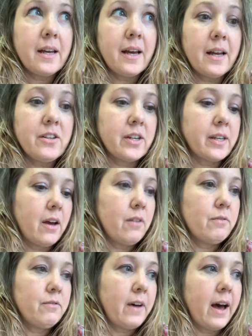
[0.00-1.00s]
checked
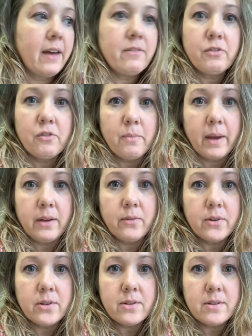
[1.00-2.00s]
out 5 different
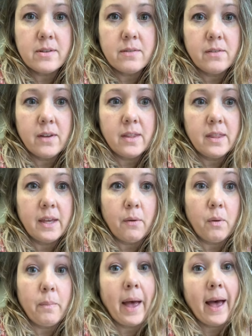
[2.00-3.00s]
manuals that
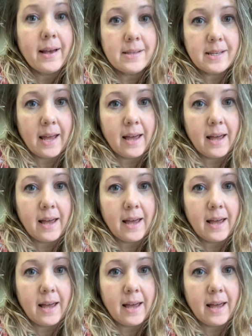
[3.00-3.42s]
were past